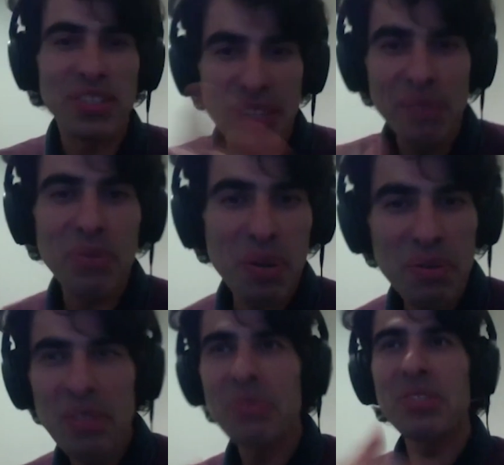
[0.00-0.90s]
well,
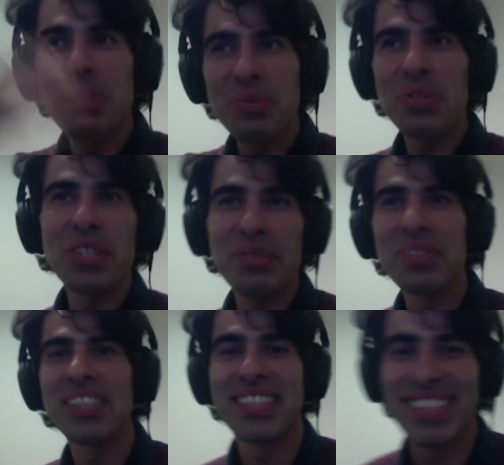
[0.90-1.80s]
probably with your work
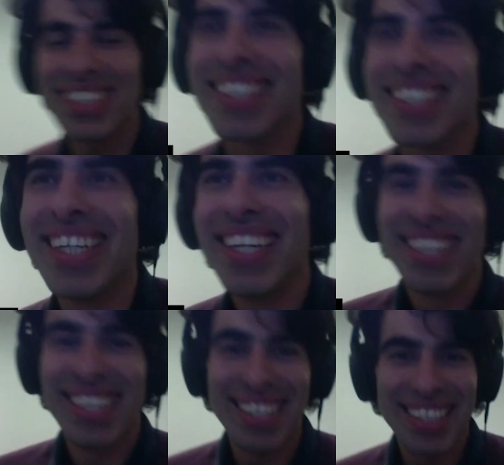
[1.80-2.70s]
with
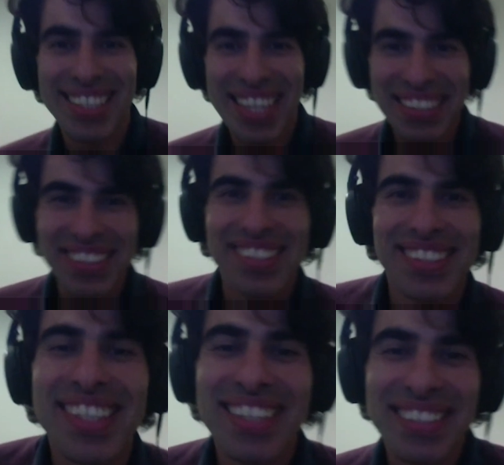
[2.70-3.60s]

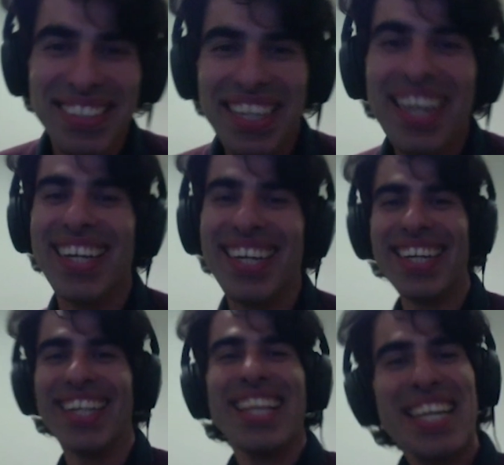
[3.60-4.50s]
Jensen,
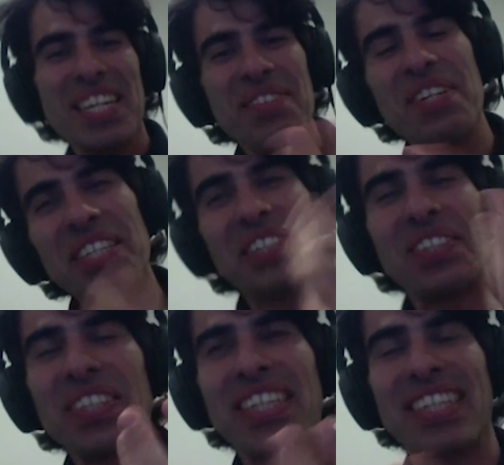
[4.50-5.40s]
where you
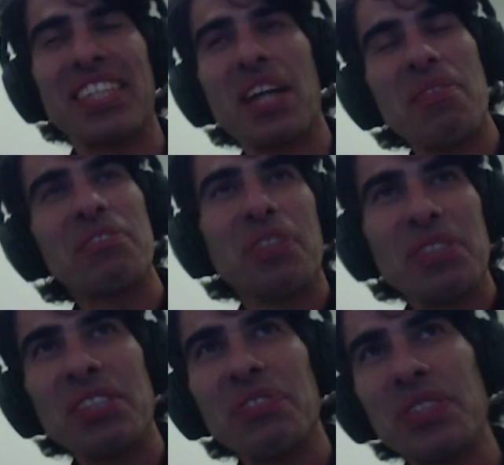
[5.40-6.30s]
look coming from
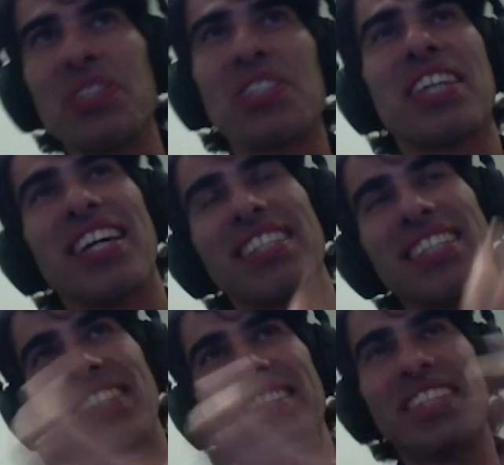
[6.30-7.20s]
the diffusion side
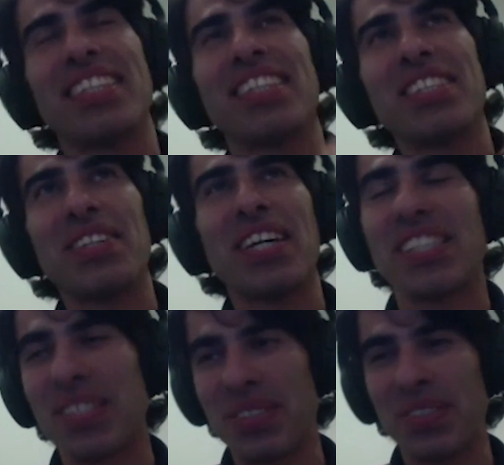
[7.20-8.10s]
and try
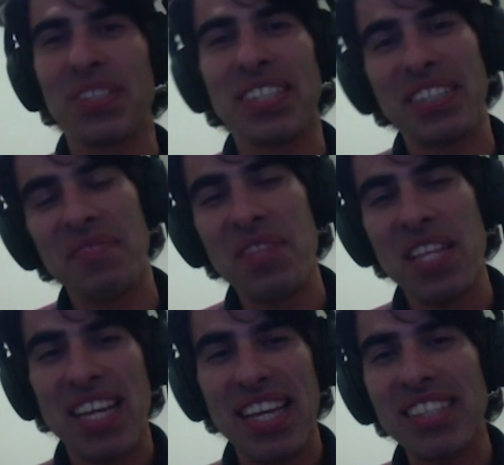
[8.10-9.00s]
to
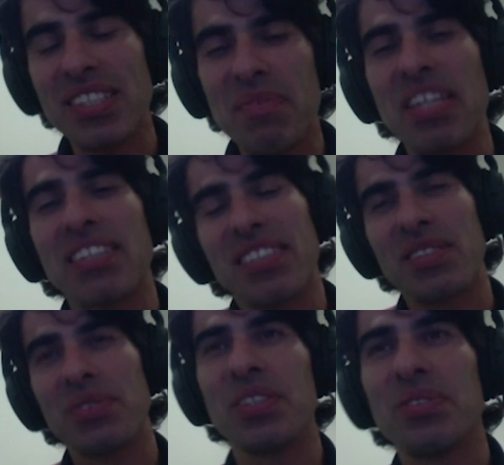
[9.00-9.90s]
estimate the
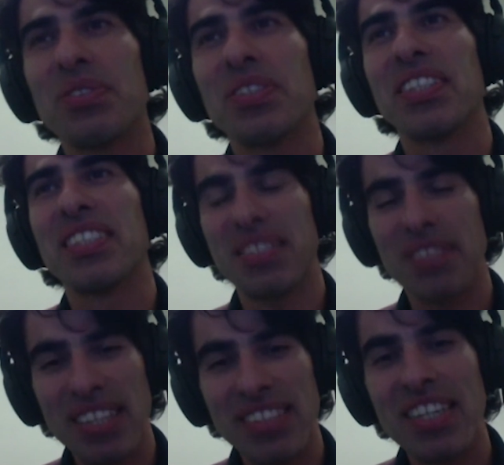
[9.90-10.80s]
two different
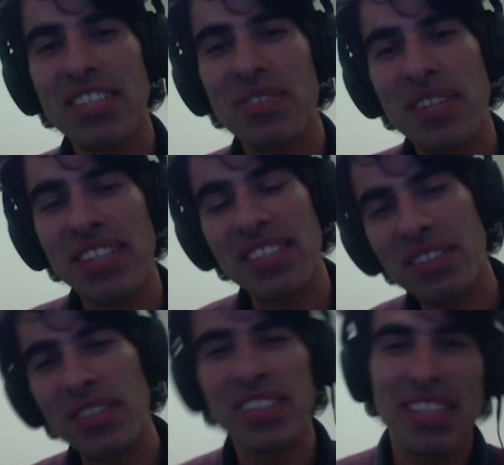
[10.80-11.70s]
relaxation rates,
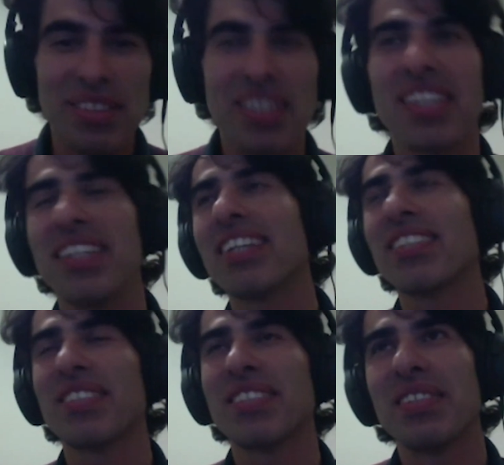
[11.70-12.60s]
intracellular and
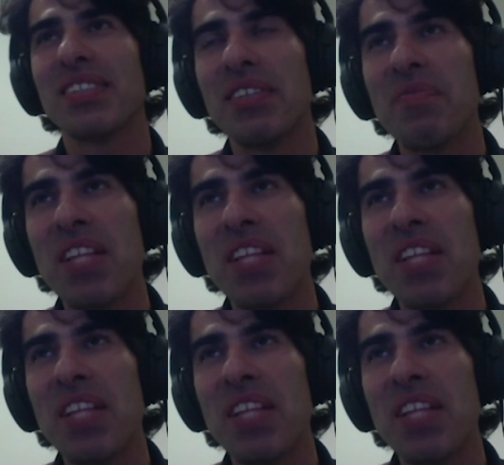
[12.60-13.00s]
extracellular.